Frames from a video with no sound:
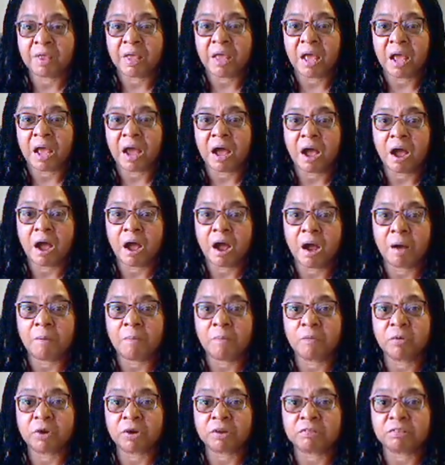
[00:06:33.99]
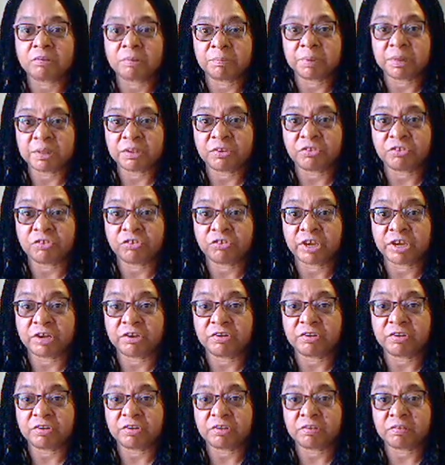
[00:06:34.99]
What are some of these
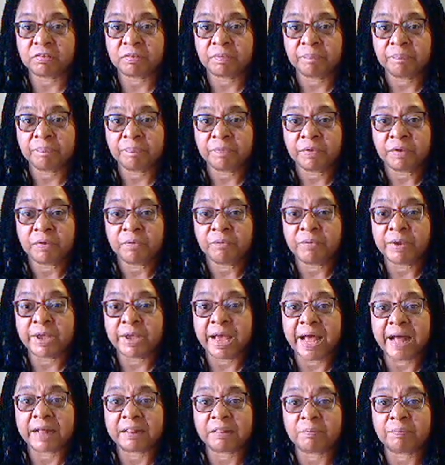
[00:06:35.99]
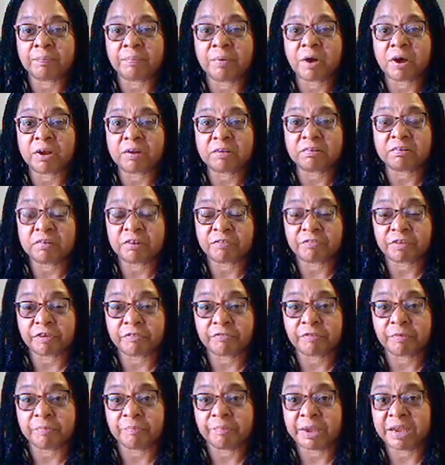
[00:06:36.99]
changes? We had the Protestant
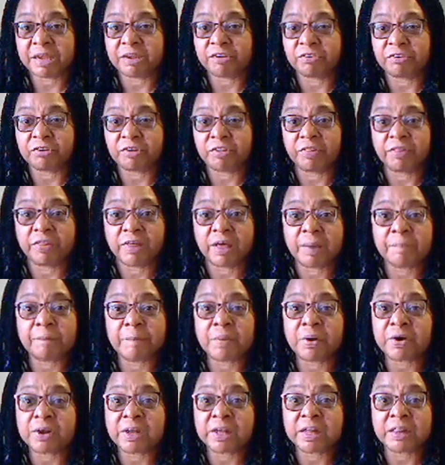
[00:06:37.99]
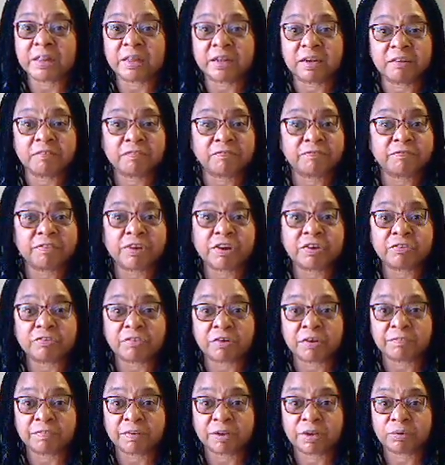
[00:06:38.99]
Reformation, the American and the French
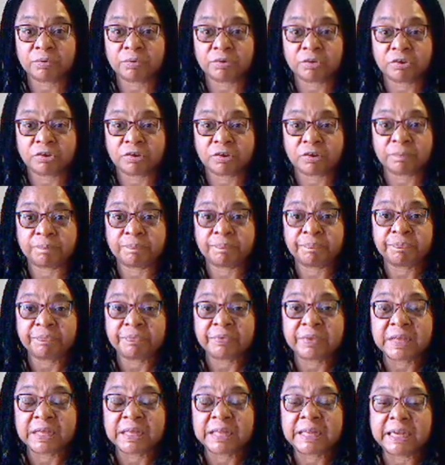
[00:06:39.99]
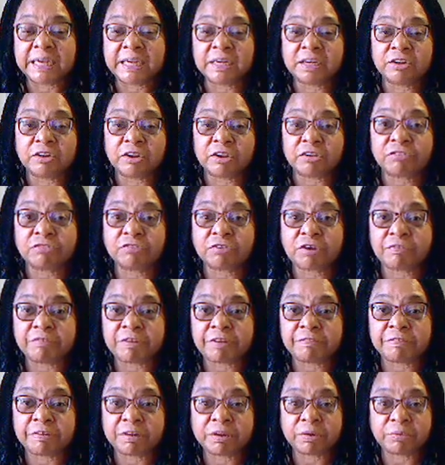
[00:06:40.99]
Revolution, the Industrial
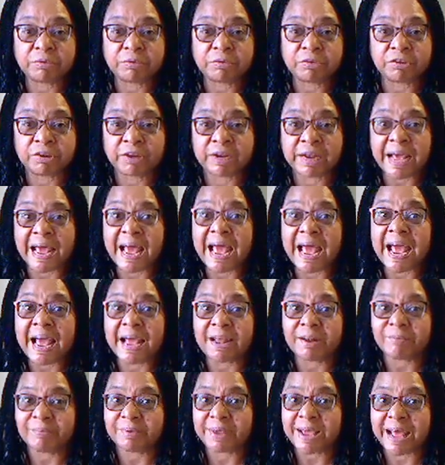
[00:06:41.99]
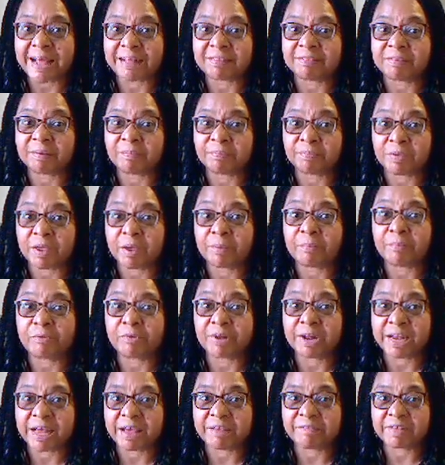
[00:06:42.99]
Revolution, and we had September
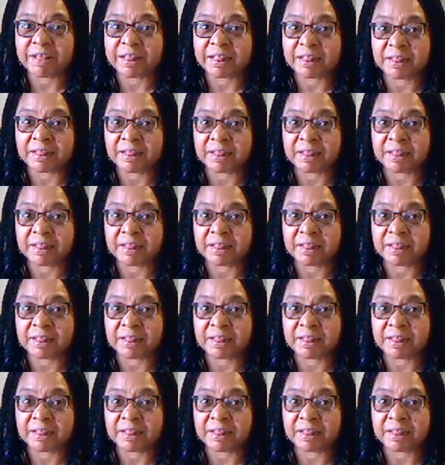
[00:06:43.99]
11.